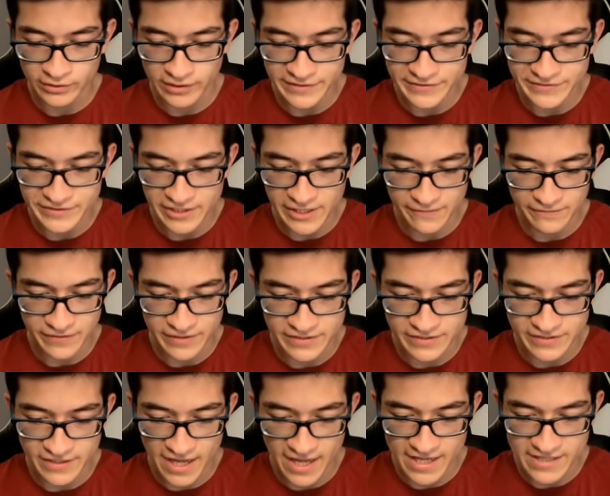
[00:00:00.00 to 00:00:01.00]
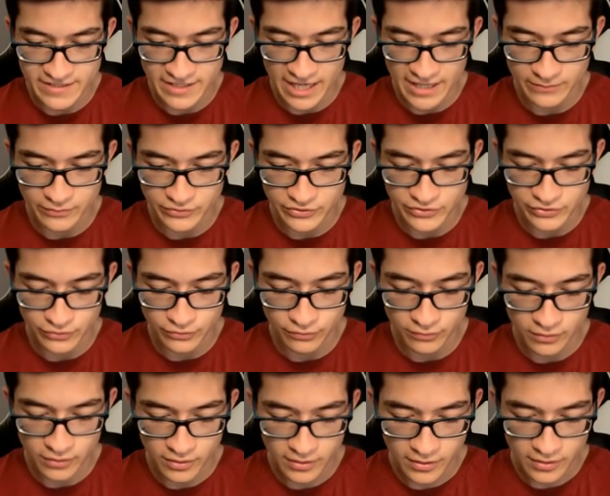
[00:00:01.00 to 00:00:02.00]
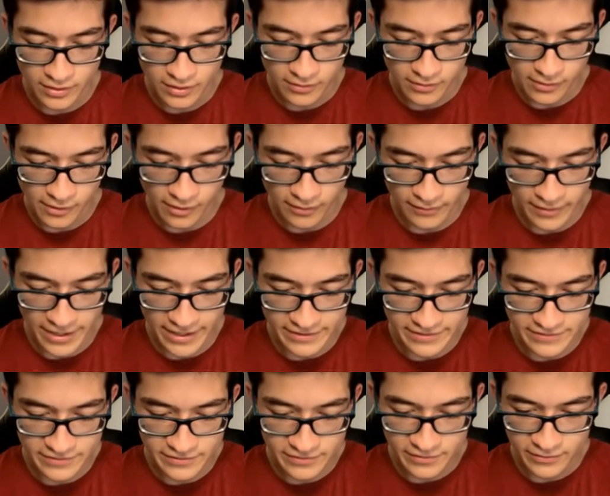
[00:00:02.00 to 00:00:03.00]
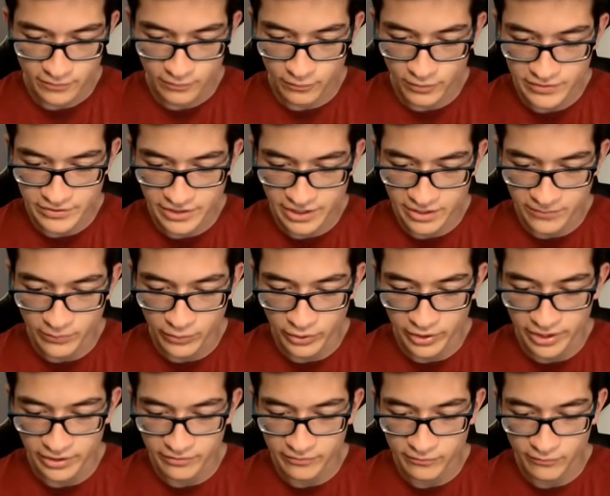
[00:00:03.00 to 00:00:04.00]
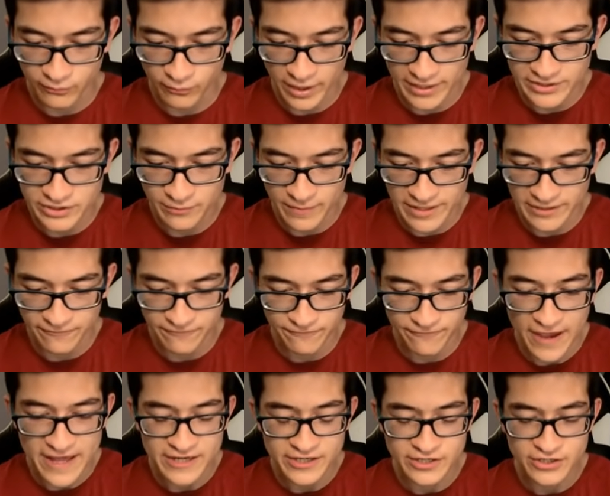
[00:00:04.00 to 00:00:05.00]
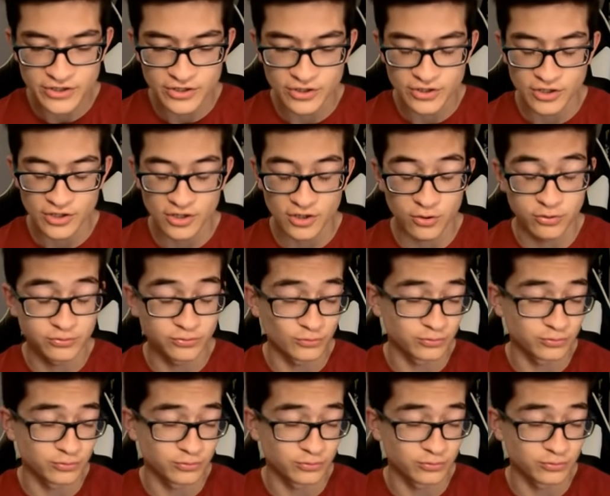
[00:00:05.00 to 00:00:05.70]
Let's see if this guy is able to. All right. Where's he going to put it? Right to my defender.